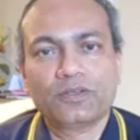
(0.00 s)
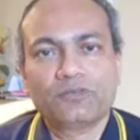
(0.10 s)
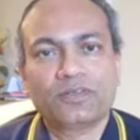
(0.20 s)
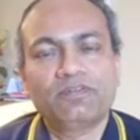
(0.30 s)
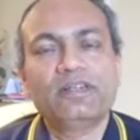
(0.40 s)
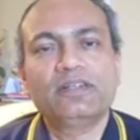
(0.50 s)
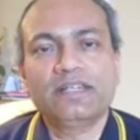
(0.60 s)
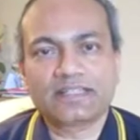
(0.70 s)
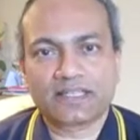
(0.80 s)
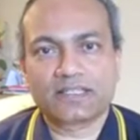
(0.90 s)
We will
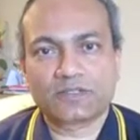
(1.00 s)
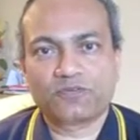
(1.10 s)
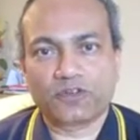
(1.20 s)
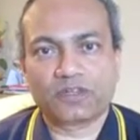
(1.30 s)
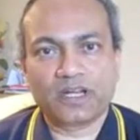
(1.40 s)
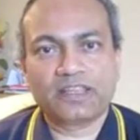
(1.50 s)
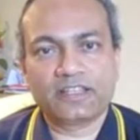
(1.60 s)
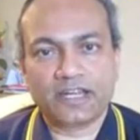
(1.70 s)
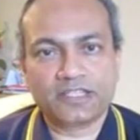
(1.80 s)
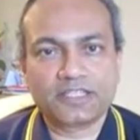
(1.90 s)
discuss further in the
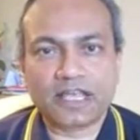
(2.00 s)
next